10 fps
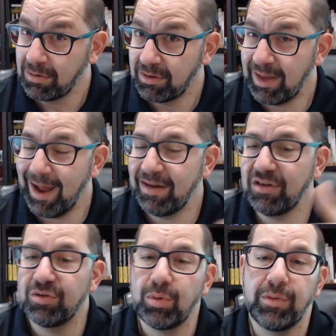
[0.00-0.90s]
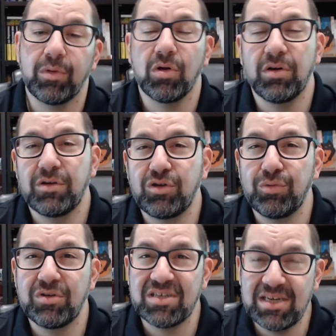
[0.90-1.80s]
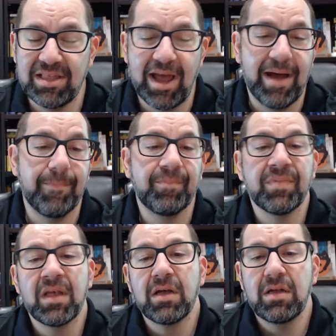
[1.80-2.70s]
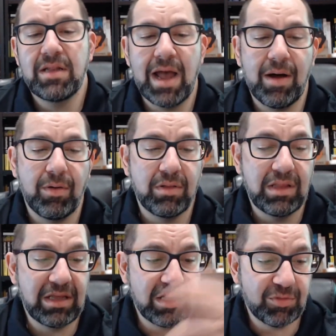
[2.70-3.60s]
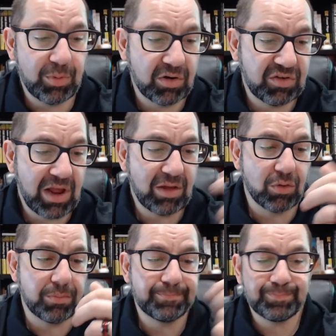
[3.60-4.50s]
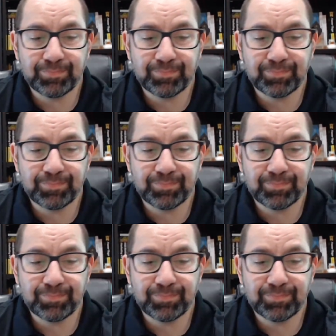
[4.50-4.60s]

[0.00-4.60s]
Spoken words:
that is where we're going to see that. Now, the Ginsburg cycle,